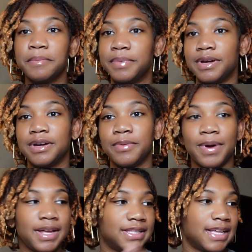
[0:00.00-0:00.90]
put it
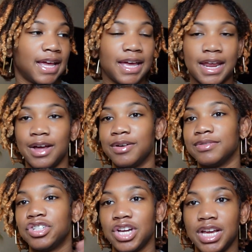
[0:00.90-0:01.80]
away, take it out,
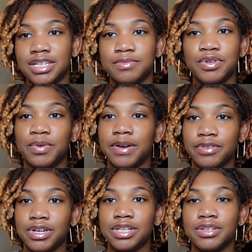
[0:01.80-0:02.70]
change and do whatever
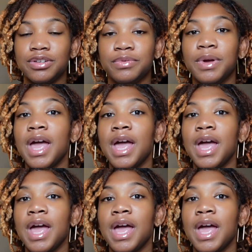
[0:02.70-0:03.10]
you need to do.